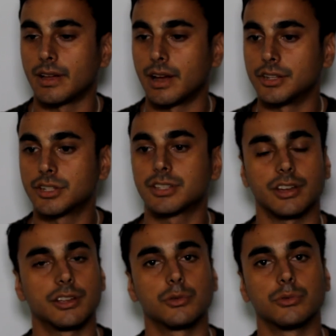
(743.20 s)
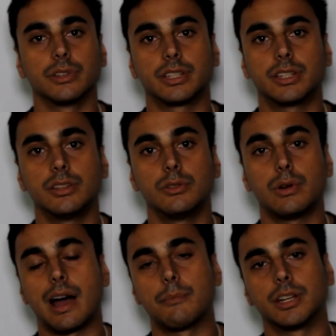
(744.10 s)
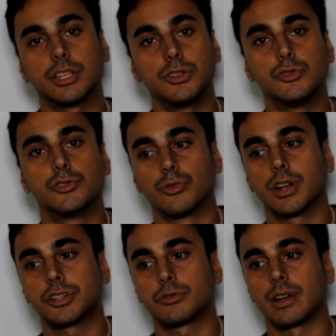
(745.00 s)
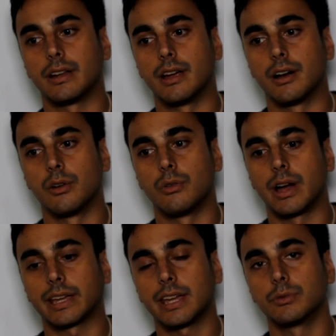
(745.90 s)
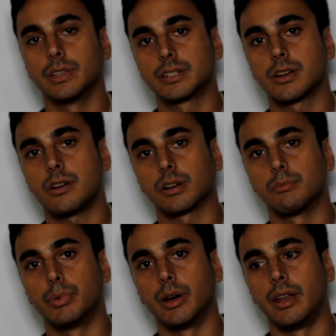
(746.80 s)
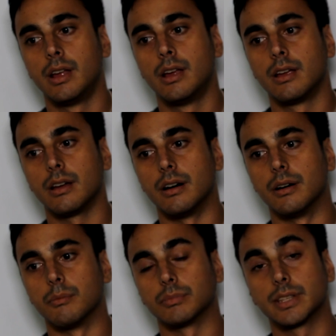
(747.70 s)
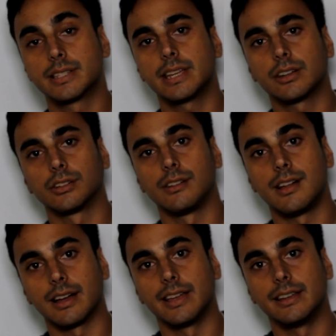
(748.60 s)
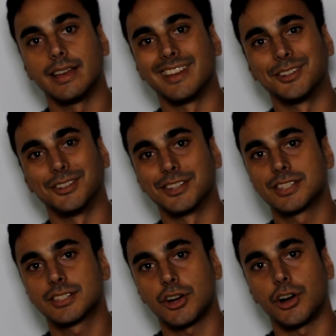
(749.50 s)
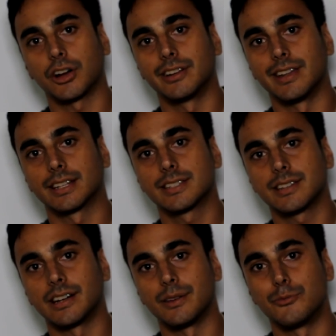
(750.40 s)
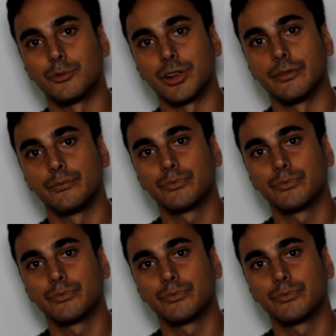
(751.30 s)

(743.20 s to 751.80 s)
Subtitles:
I just thought you were really cute. I'm in a huge rush right now. I can't really talk, but let's get online and let's talk next time, right?